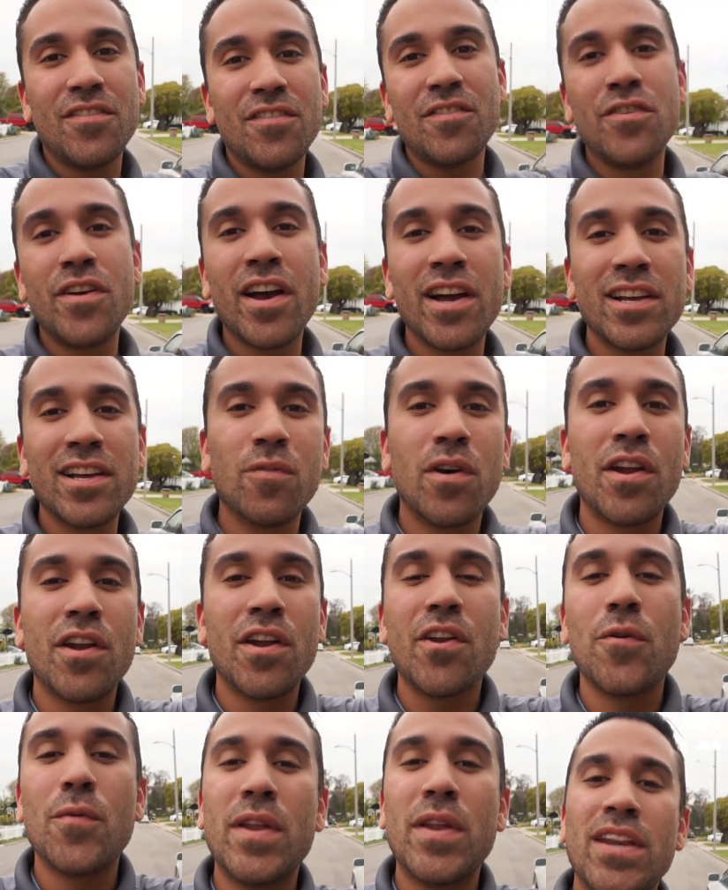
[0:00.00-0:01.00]
You guys want to
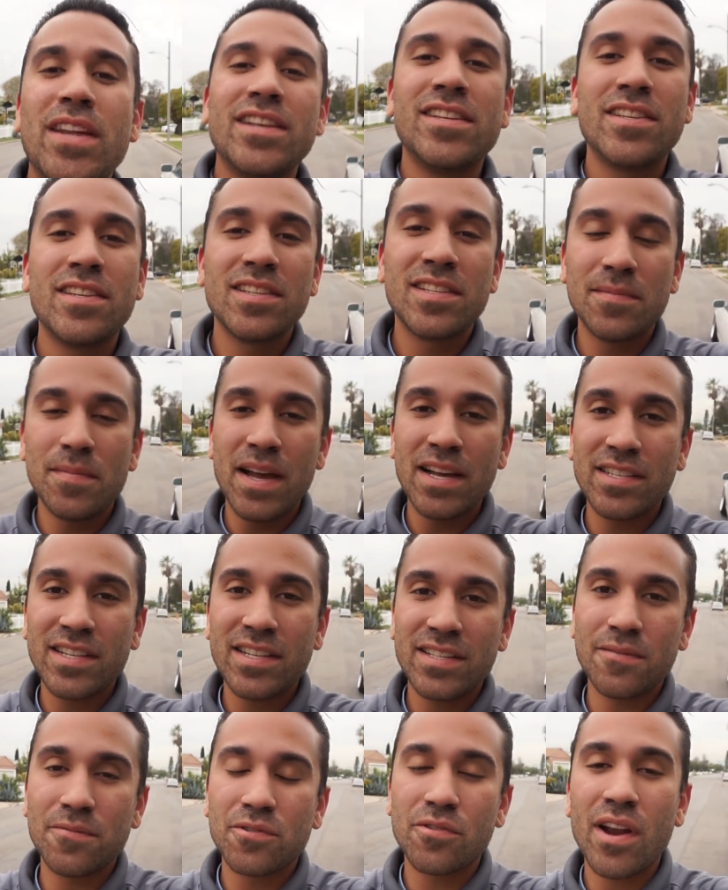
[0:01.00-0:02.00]
know what it is, smash
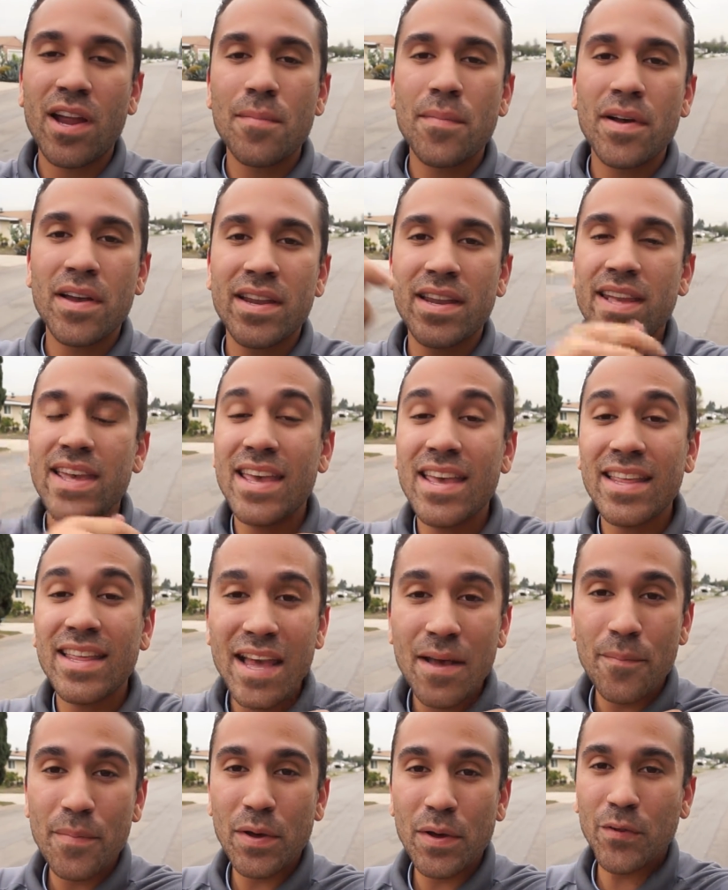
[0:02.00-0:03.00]
that subscribe button, hit
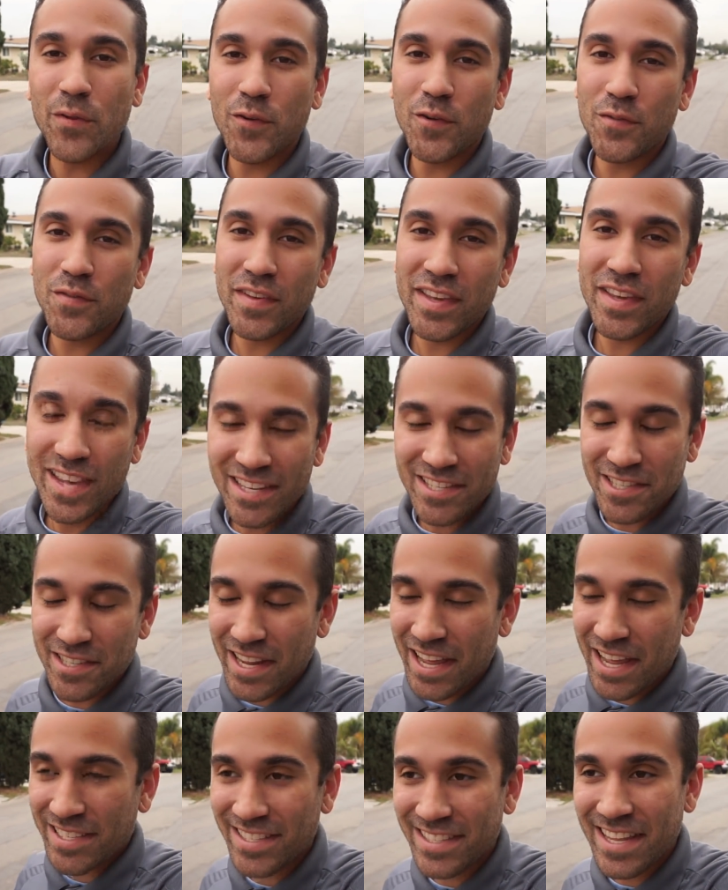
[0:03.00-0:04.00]
that bell
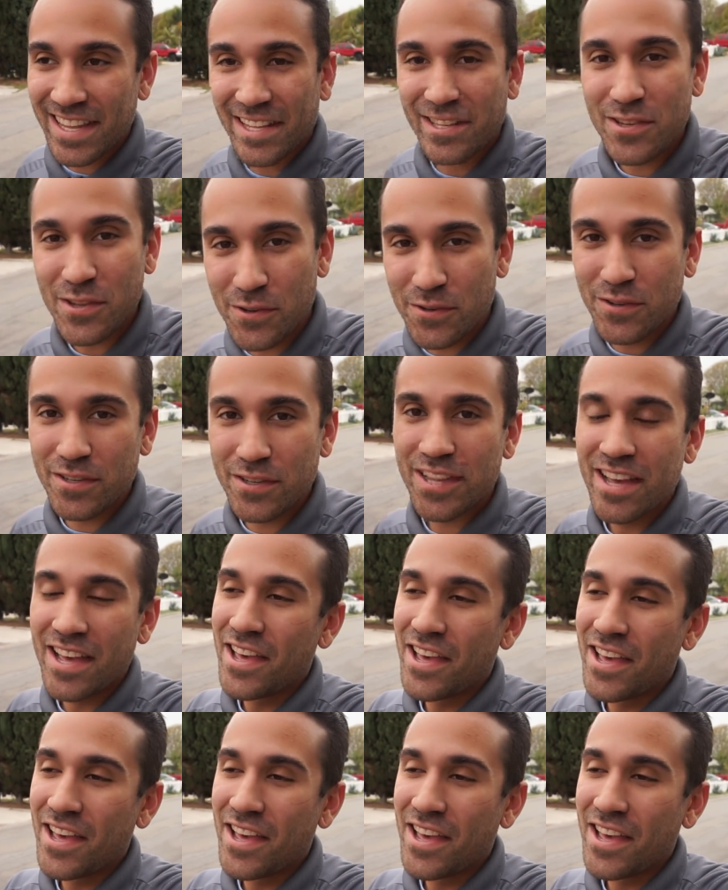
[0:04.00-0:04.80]
notification, and stay tuned.